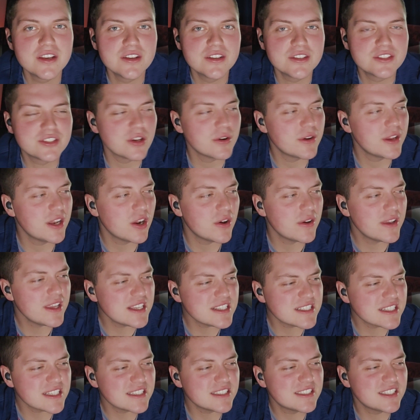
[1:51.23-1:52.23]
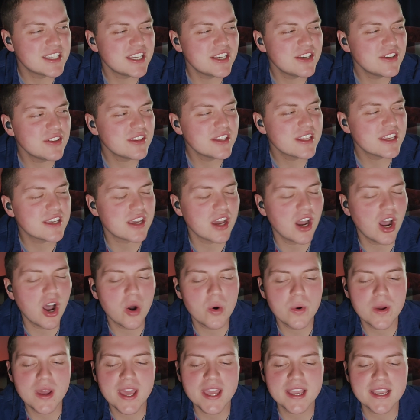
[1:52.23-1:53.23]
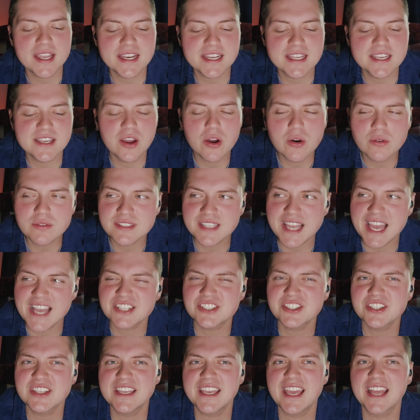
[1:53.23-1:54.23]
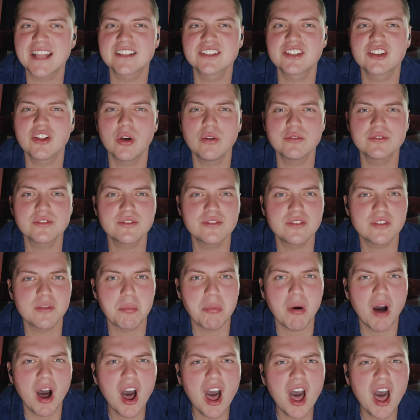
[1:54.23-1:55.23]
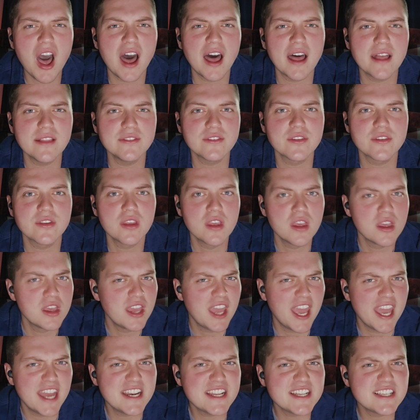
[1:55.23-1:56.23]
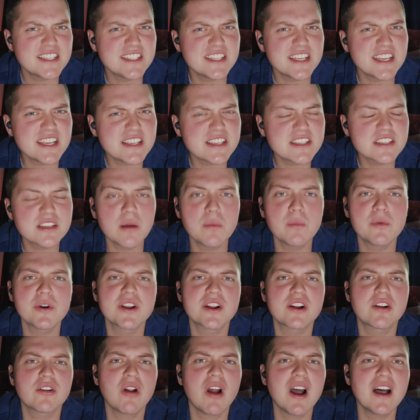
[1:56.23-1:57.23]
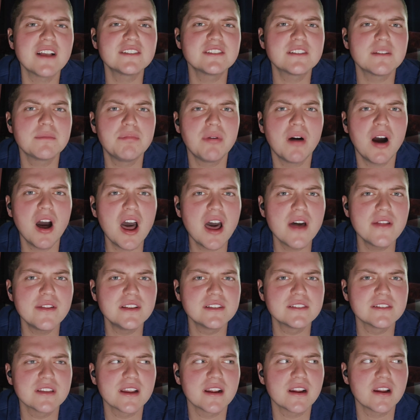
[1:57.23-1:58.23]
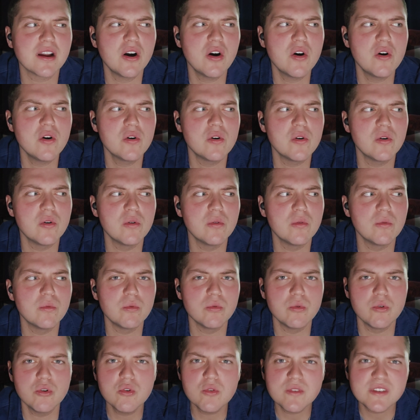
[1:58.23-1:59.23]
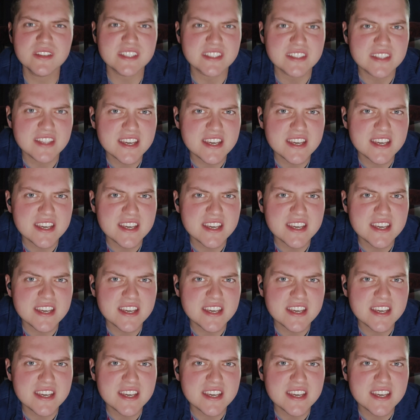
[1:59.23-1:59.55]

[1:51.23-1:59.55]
So he's continually going and he goes actually gets close to the pond and he sees someone across the pond. He's like, oh, who is